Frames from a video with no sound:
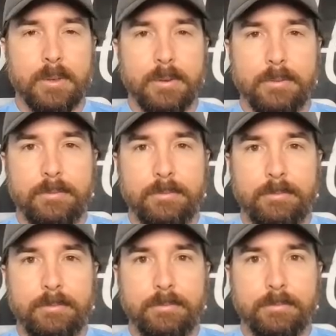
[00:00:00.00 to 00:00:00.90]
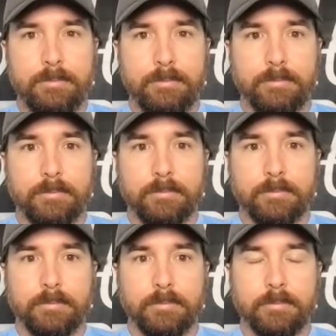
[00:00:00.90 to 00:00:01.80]

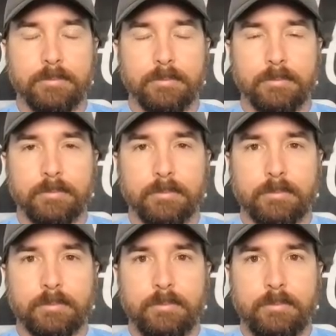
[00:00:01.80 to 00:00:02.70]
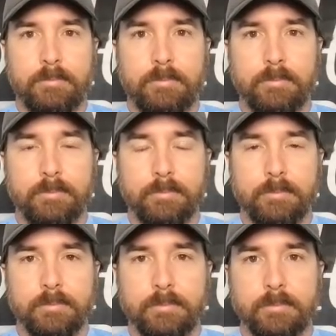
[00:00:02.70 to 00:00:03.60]

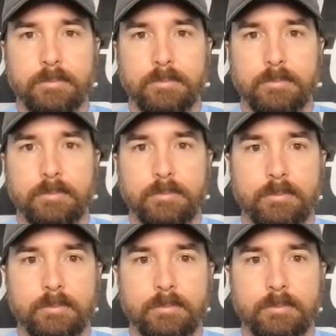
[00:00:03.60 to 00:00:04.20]
This person isn't speaking.